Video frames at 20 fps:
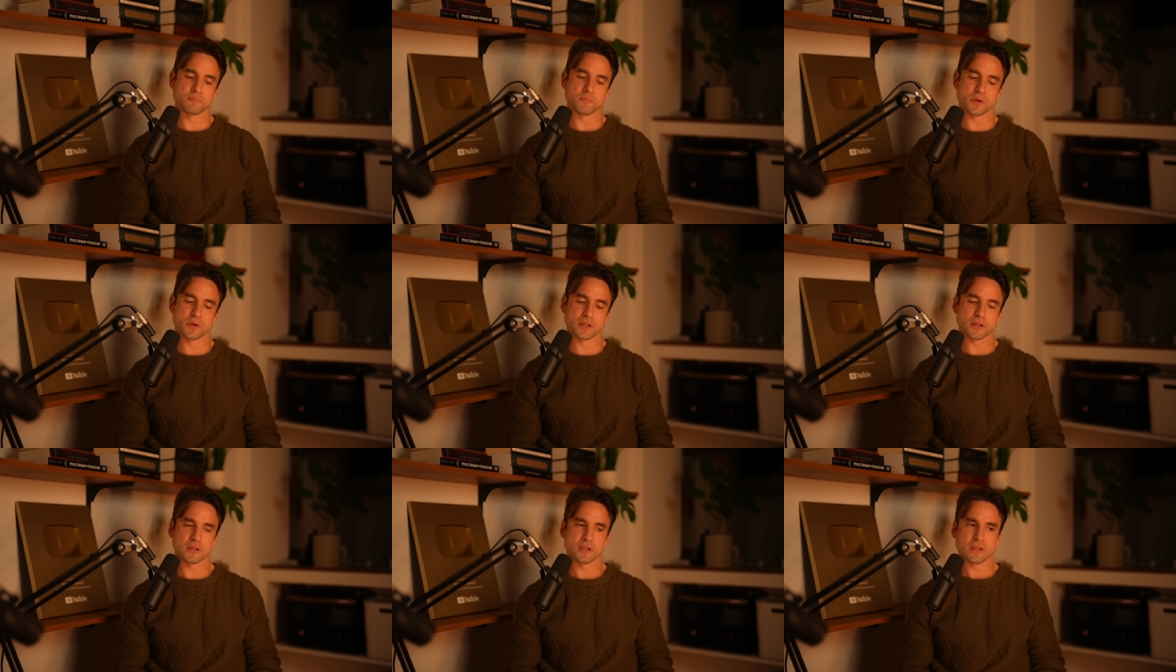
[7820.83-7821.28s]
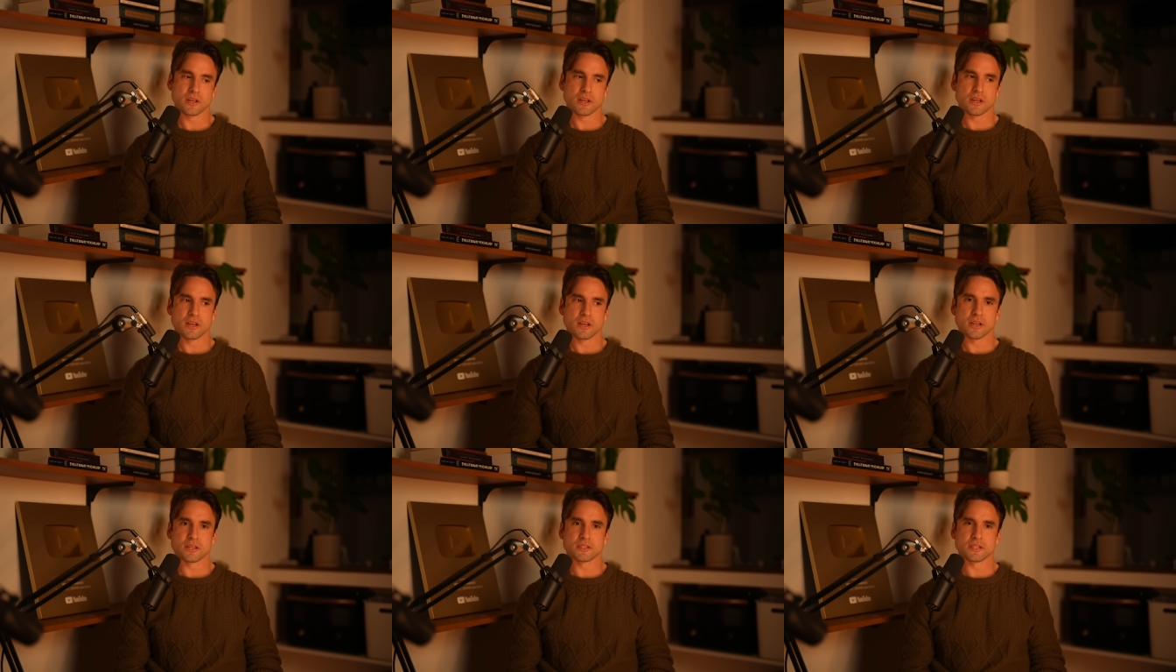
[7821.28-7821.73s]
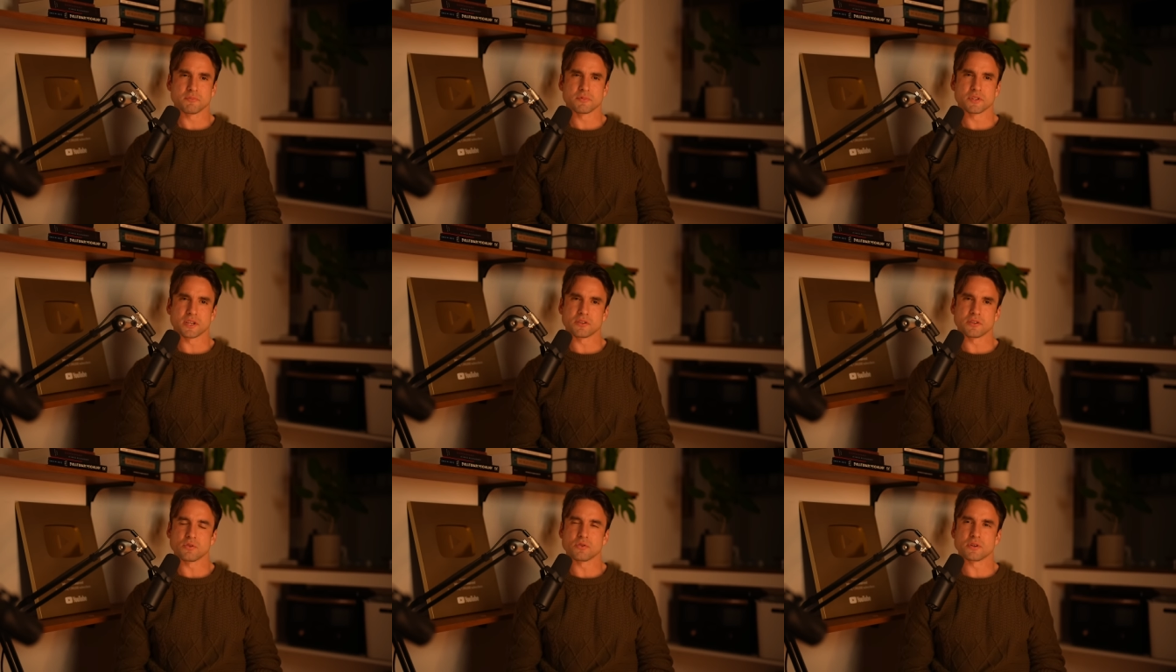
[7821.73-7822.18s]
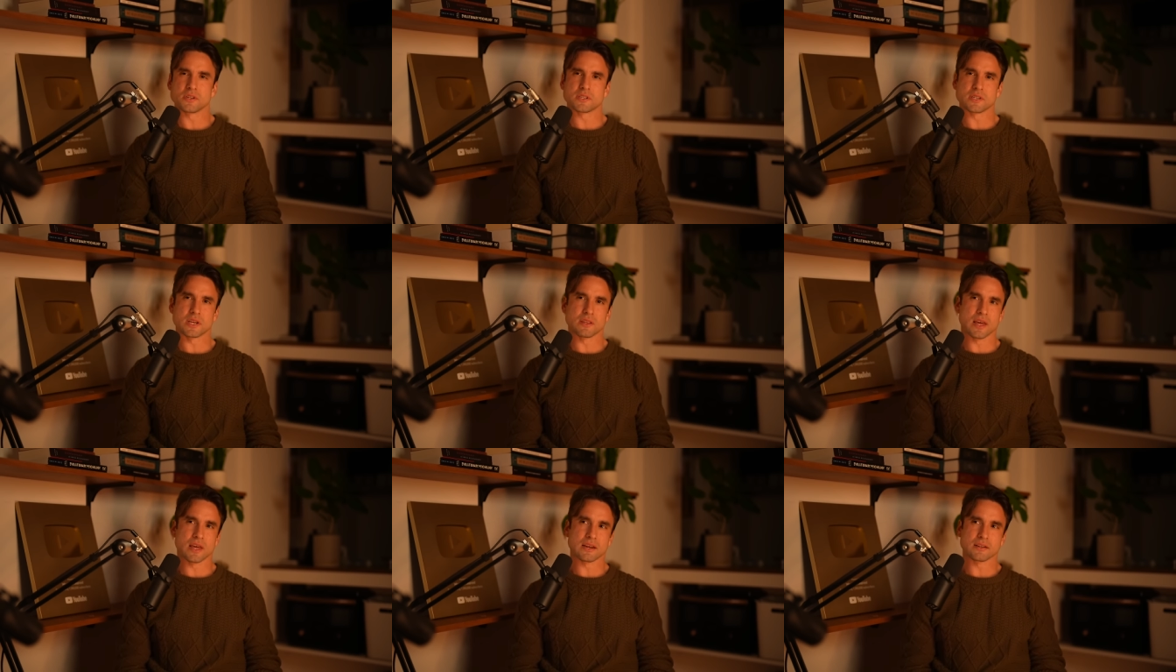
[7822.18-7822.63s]
but it seems like you could say
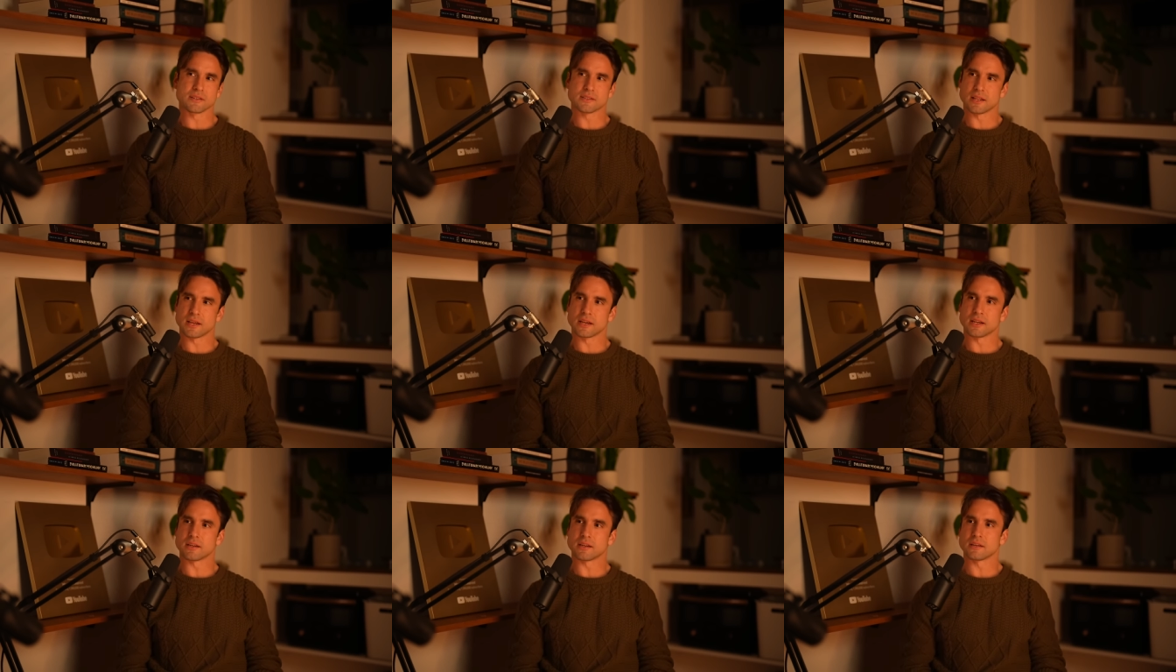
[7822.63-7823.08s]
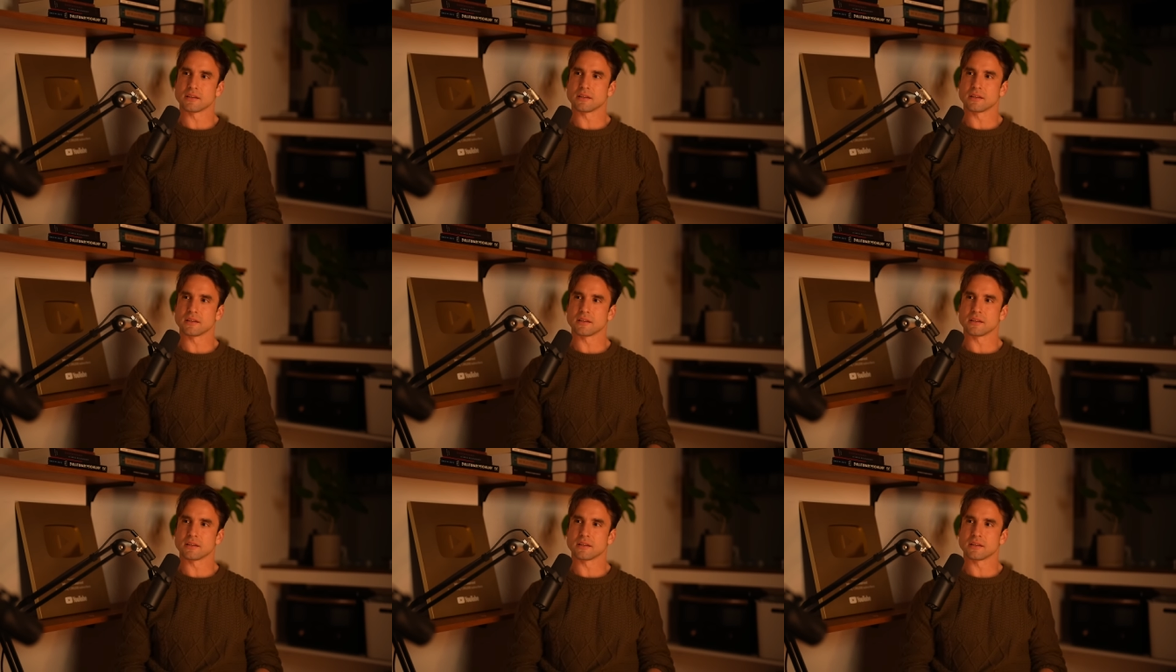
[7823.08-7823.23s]
that is like